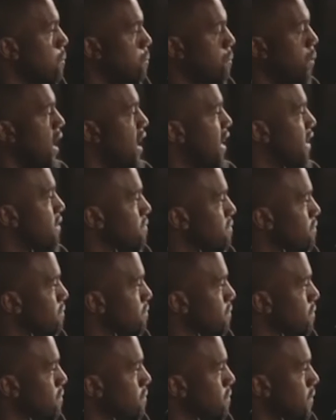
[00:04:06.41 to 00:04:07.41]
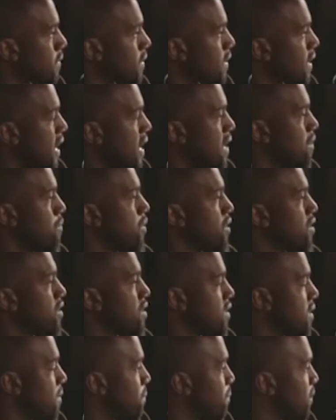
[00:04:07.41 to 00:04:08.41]
But it
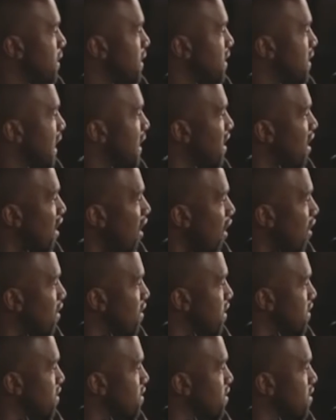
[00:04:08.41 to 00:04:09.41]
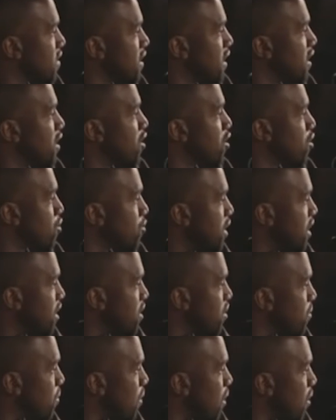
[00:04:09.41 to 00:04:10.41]
was simply that artist's
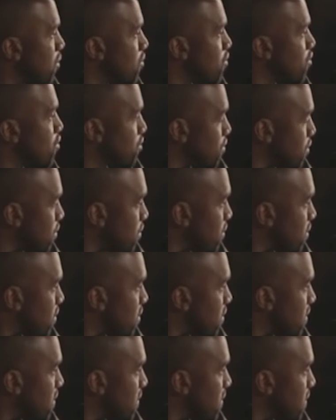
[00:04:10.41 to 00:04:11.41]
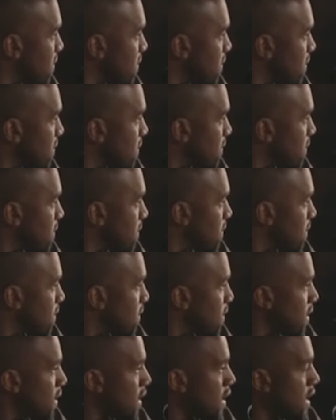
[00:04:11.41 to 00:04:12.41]
3-year-old truth
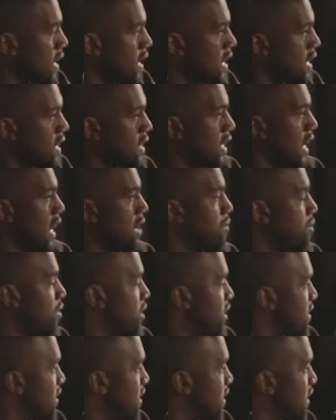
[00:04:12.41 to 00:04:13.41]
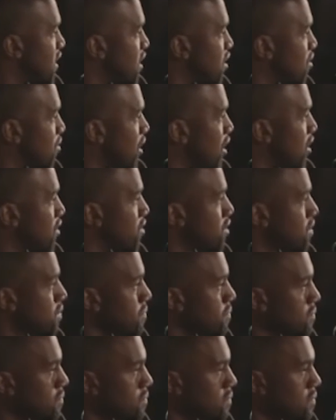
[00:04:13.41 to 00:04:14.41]
that I wanted to get
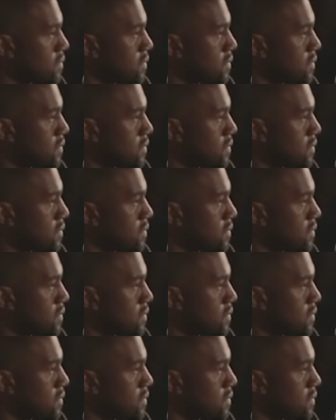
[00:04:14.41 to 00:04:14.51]
across.